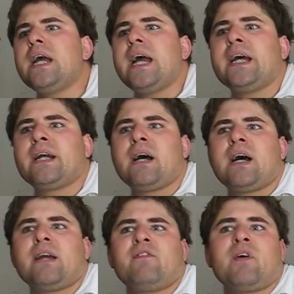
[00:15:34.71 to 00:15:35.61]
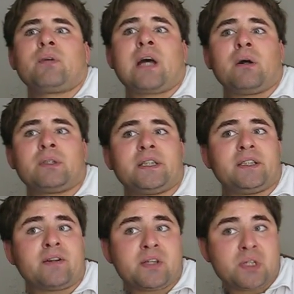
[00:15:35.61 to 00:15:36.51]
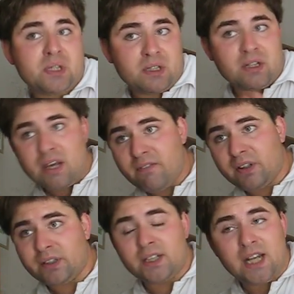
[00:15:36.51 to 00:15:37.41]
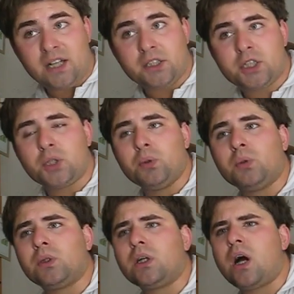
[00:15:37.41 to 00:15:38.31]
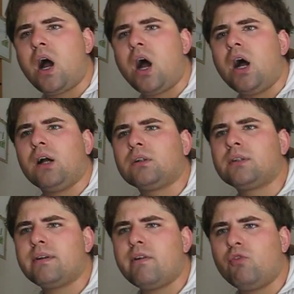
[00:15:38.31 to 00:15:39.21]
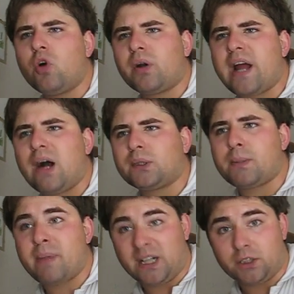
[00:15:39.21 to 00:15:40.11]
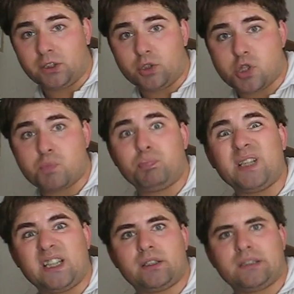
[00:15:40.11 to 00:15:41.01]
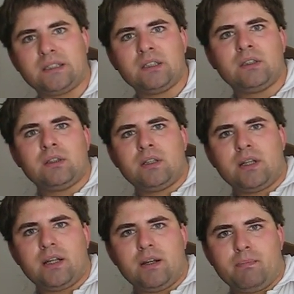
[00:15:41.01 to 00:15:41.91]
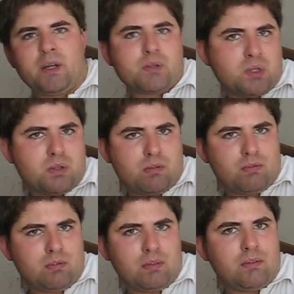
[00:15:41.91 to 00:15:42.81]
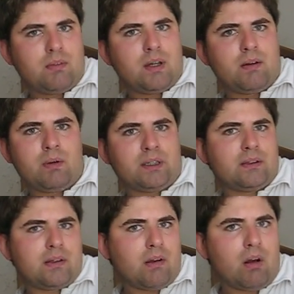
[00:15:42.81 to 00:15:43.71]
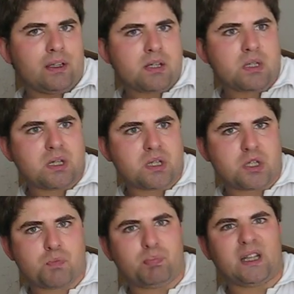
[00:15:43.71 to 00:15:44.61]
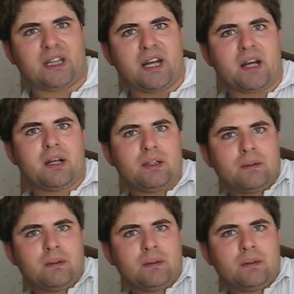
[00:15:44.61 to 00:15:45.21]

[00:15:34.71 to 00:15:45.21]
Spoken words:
And I found out that there isn't even the need to work out a method to split, because all this needs is splitting